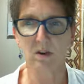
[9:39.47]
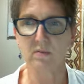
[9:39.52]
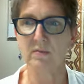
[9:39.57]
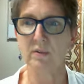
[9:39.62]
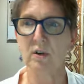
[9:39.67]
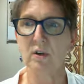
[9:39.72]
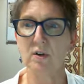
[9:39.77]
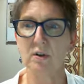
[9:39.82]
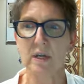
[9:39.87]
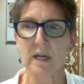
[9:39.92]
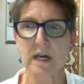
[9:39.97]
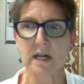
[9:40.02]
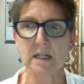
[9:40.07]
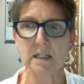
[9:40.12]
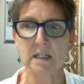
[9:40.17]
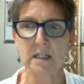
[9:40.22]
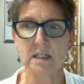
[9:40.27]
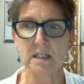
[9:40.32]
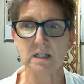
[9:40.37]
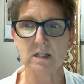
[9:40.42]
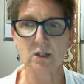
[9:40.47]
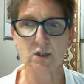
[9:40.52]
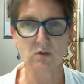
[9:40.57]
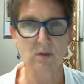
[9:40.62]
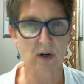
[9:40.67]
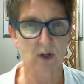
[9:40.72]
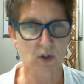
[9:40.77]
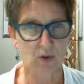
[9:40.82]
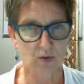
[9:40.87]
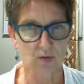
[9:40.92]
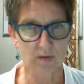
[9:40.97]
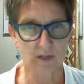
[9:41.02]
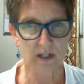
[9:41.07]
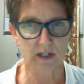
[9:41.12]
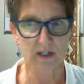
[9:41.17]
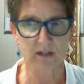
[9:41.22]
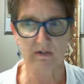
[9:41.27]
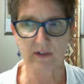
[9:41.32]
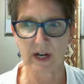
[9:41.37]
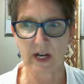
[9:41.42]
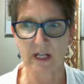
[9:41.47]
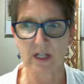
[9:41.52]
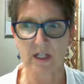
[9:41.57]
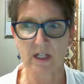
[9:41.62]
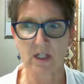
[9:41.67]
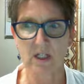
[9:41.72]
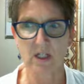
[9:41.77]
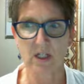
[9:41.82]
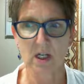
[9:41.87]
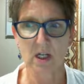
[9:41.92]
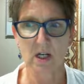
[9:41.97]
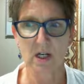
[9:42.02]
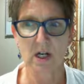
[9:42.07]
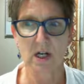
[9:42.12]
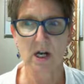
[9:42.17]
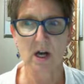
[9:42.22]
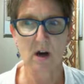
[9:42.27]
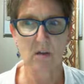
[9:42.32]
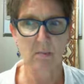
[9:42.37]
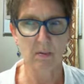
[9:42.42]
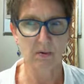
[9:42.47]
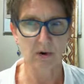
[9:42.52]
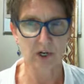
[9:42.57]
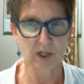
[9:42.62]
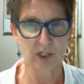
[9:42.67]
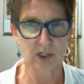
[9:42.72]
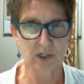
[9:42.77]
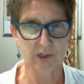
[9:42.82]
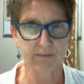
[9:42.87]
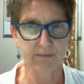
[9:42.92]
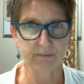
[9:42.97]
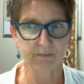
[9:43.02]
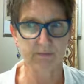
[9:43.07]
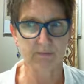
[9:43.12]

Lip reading: often located in structural disadvantage, oppression,